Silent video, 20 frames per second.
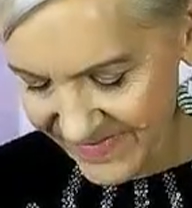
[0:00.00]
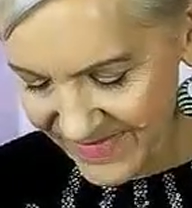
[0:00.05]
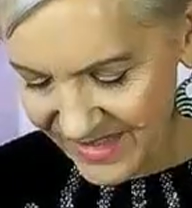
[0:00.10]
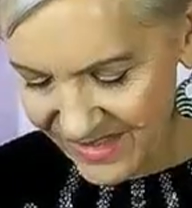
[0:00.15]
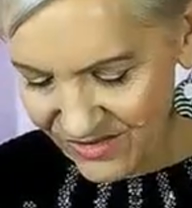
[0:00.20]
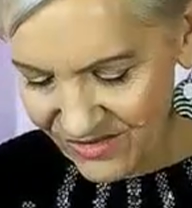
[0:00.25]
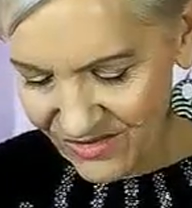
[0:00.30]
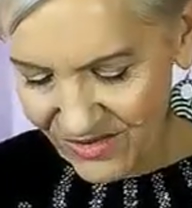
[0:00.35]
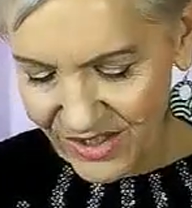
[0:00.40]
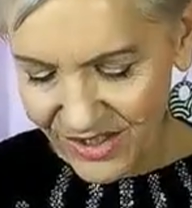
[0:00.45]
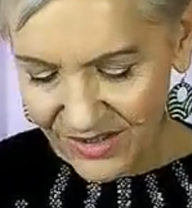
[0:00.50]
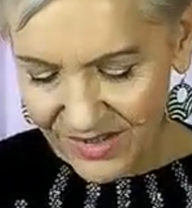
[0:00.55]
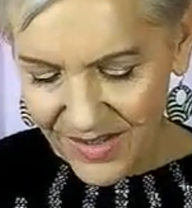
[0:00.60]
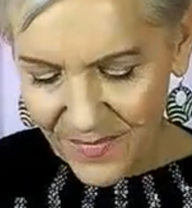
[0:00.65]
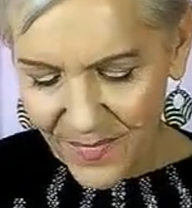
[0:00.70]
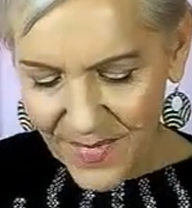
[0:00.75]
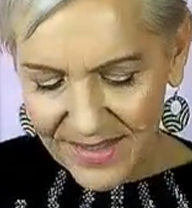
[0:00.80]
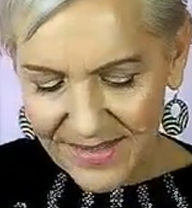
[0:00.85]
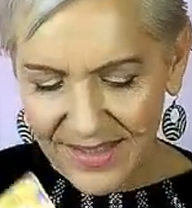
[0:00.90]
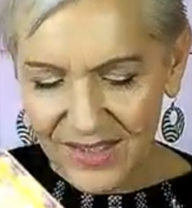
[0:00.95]
Oh, you got
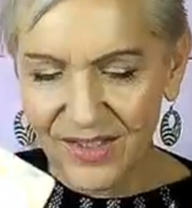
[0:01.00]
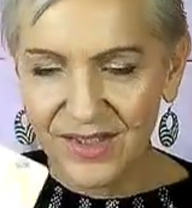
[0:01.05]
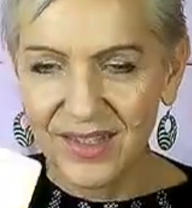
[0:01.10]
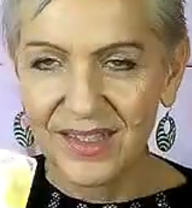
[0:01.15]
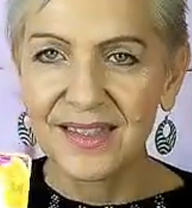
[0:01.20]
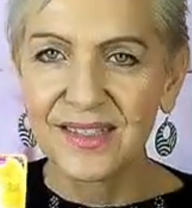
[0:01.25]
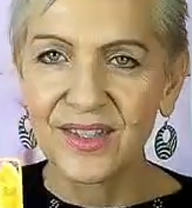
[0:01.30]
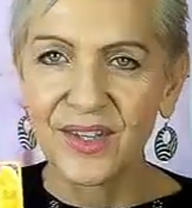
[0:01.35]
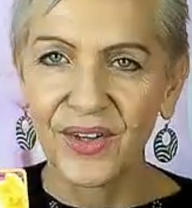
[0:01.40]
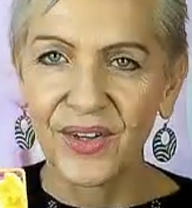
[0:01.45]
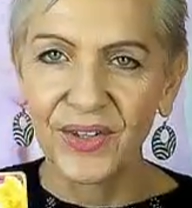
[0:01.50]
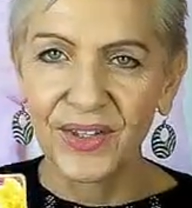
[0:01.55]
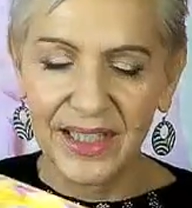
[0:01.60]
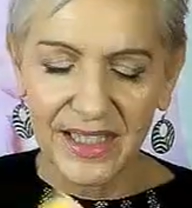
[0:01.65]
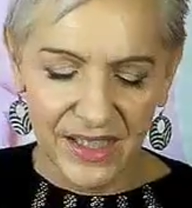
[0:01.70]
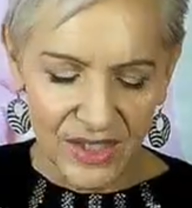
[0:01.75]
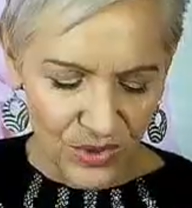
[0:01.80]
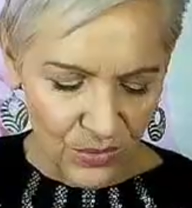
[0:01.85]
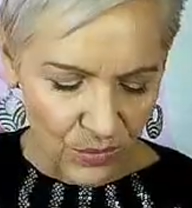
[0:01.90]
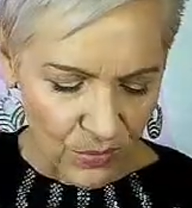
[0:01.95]
the message, there's no
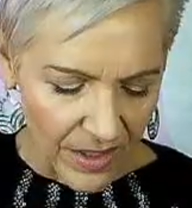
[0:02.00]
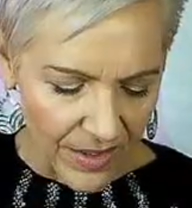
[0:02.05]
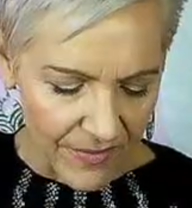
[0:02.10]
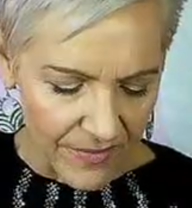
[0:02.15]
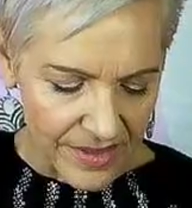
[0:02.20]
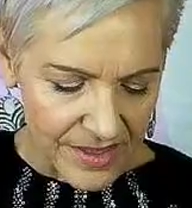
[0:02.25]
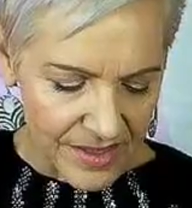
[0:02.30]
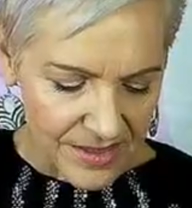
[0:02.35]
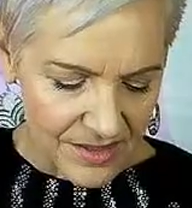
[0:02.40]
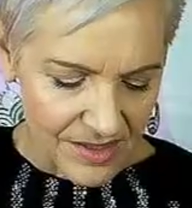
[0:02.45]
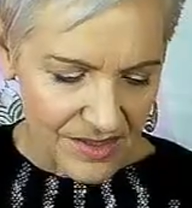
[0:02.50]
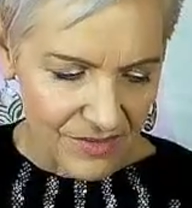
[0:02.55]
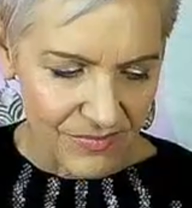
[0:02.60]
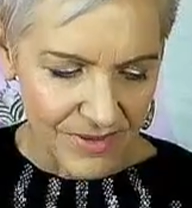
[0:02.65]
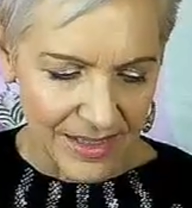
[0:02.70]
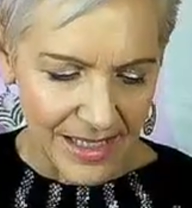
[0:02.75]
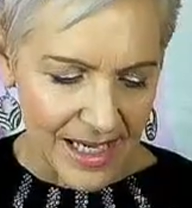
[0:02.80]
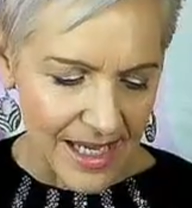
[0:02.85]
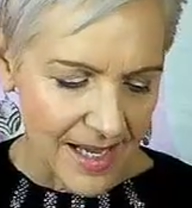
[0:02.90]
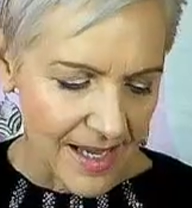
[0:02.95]
need to worry, so just
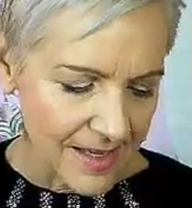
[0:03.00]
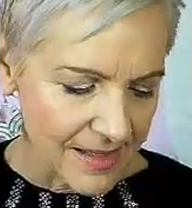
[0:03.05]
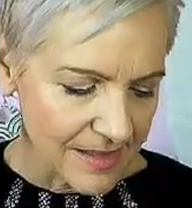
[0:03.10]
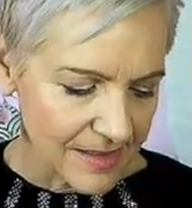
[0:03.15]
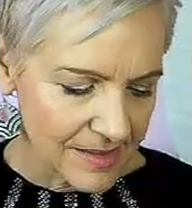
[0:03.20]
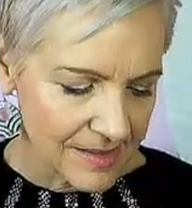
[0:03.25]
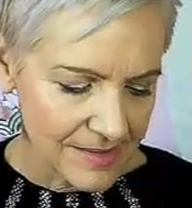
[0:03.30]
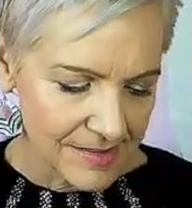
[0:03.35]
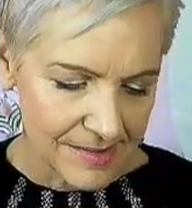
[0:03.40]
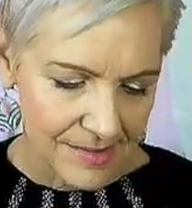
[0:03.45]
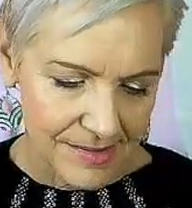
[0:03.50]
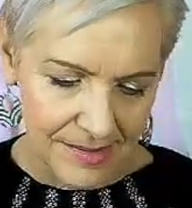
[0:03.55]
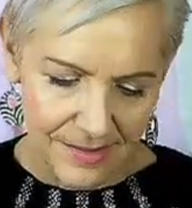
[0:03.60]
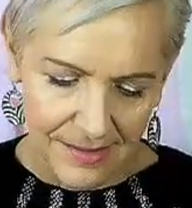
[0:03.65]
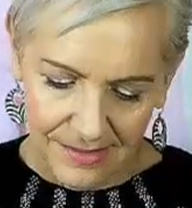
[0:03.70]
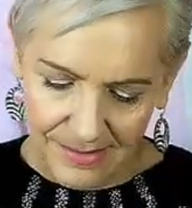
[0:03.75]
relax.